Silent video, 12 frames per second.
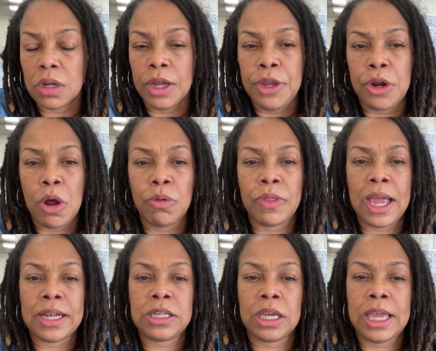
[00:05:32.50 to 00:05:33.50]
you know,
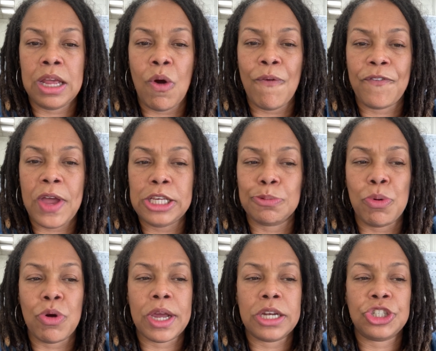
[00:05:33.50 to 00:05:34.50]
that to get on
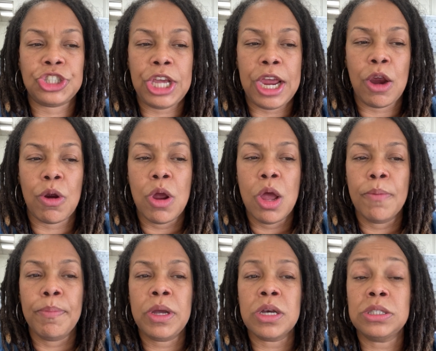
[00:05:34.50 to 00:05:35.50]
Facebook and share.
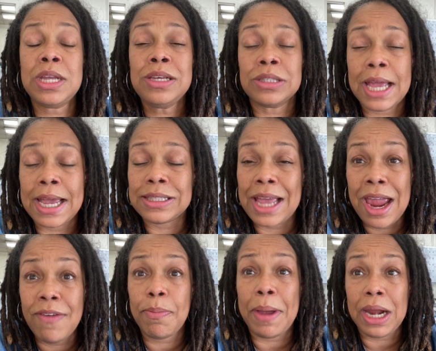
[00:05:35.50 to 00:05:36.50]
Because these days,
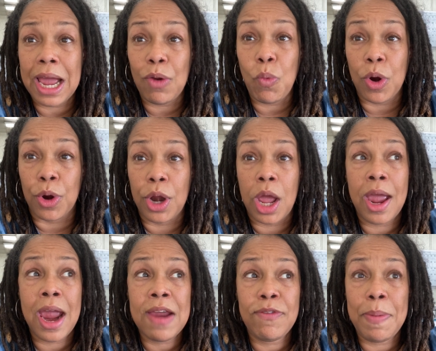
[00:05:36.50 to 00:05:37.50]
everybody got a word.
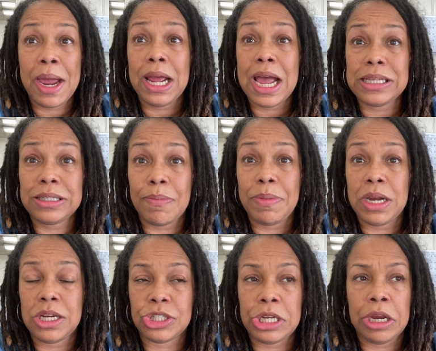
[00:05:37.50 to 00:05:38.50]
Everybody got something
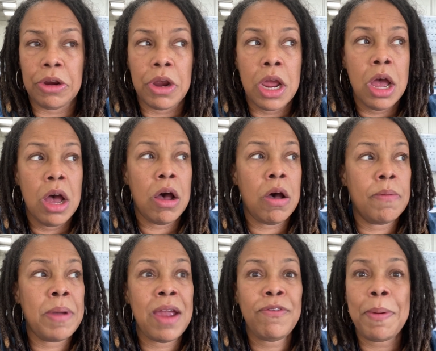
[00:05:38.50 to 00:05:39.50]
to share.
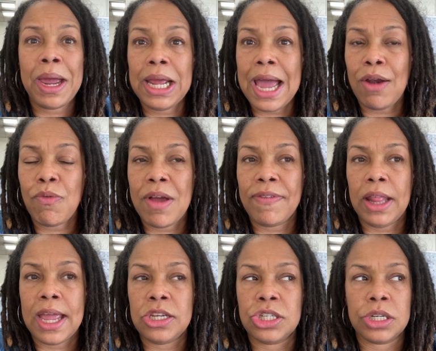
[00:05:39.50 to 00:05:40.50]
Um, everybody got a
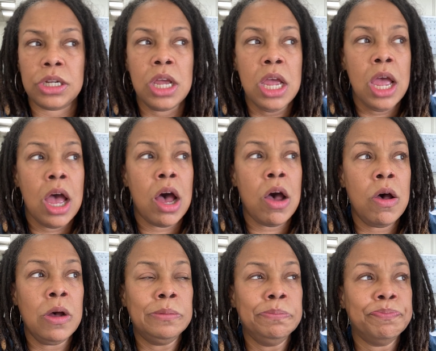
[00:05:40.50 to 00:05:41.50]
revelation.
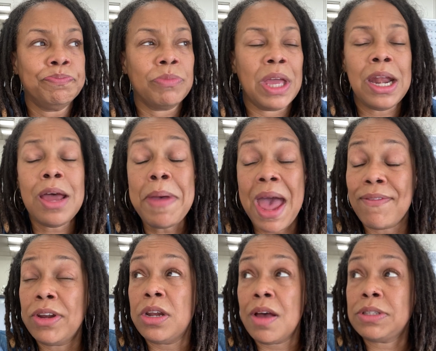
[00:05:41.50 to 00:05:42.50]
Um, and I'm
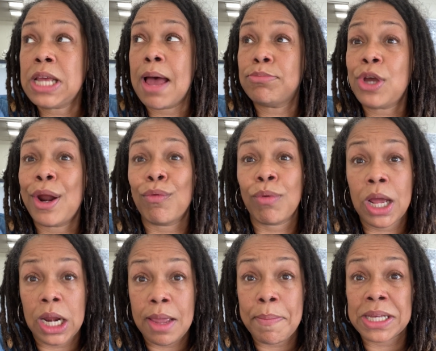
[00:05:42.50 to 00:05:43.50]
having enough time trying to
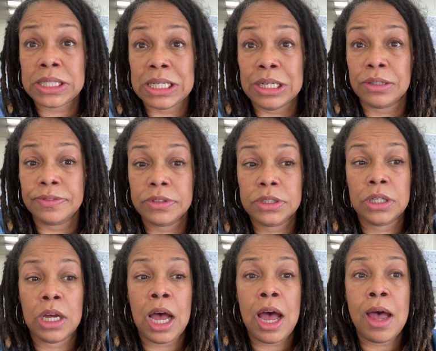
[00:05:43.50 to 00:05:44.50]
regulate myself.
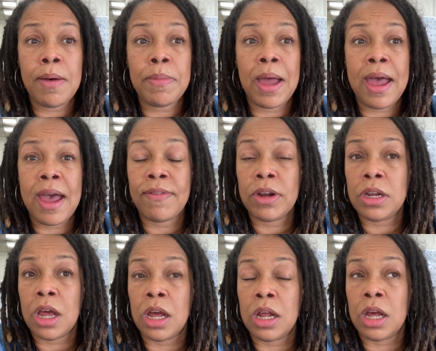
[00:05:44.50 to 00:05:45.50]
I'm having an,
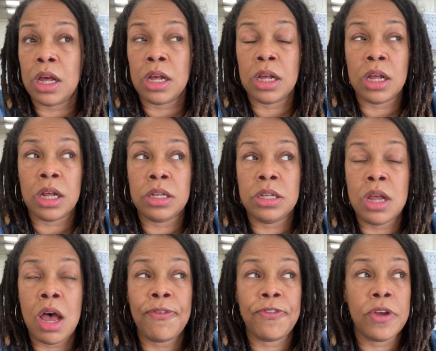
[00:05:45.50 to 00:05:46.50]
uh, uh,
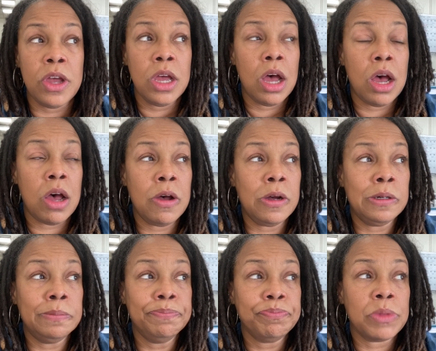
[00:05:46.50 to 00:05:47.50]
enough,
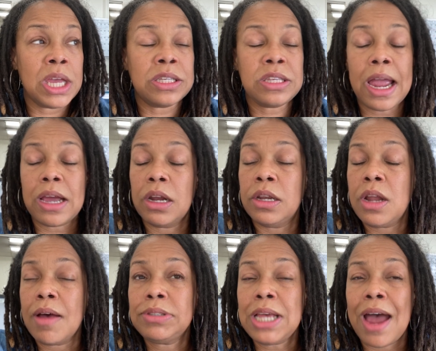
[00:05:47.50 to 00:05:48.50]
um, it's taking
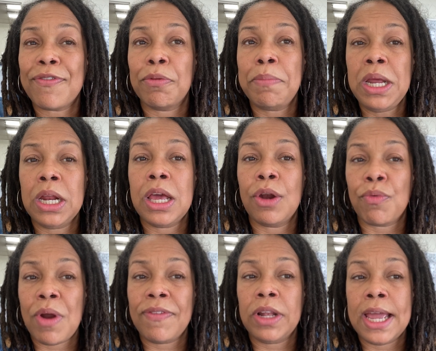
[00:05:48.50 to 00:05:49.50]
enough time for me to get a
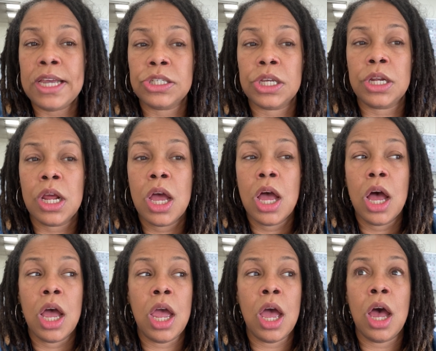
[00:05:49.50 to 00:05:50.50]
revelation
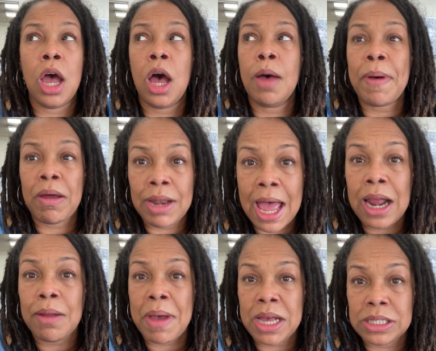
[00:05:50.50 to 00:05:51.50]
about
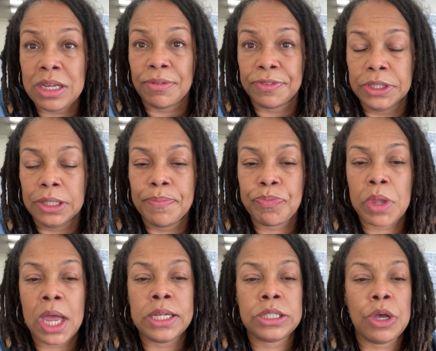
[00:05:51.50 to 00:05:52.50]
lining myself up.
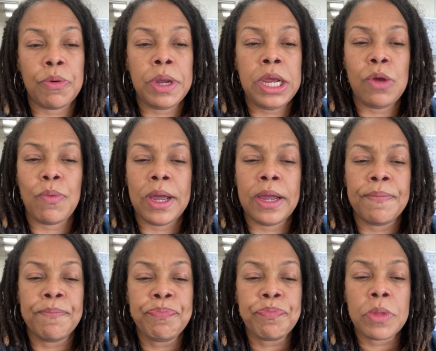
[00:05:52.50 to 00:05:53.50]
And so anyway,
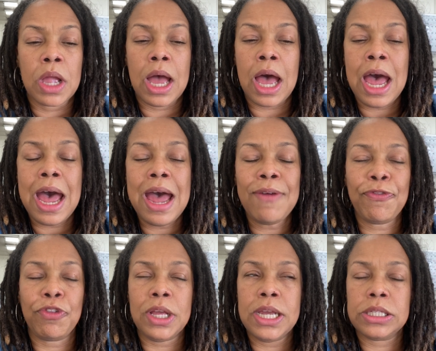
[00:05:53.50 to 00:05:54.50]
I
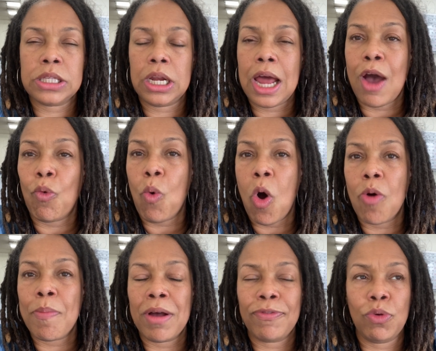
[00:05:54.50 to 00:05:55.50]
fleeced and I walked
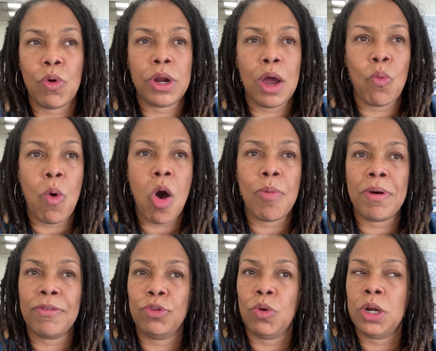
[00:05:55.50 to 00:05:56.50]
my floor and I walked
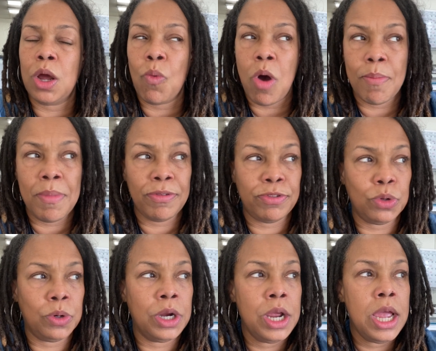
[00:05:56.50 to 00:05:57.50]
my floor and I walked my
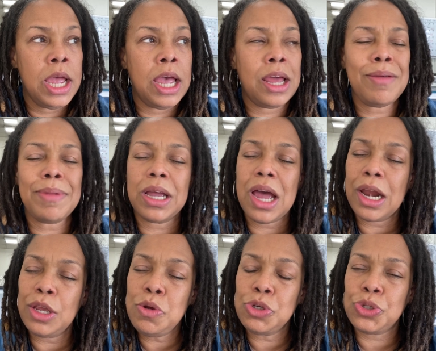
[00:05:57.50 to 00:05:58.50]
floor. And I'm like, God, are
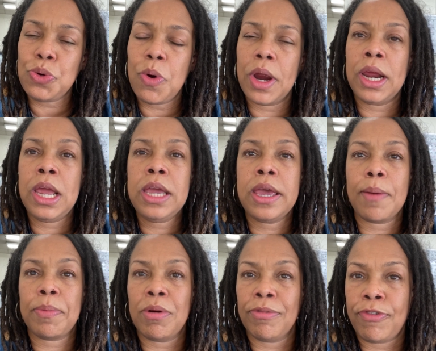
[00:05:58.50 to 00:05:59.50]
you sure? And he
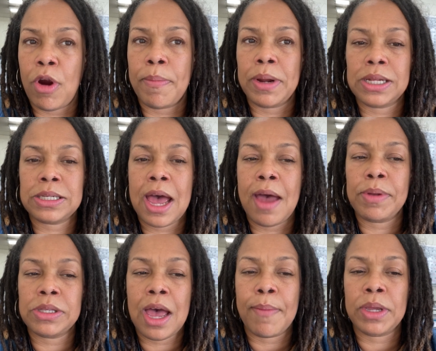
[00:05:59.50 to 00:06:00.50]
kept confirming it time
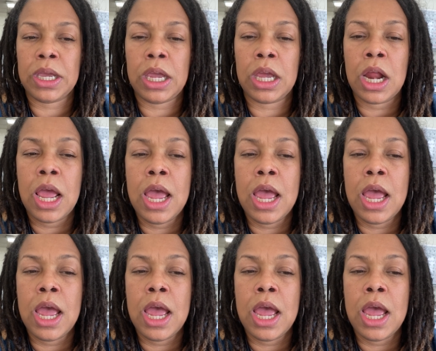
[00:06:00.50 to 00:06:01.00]
and time again.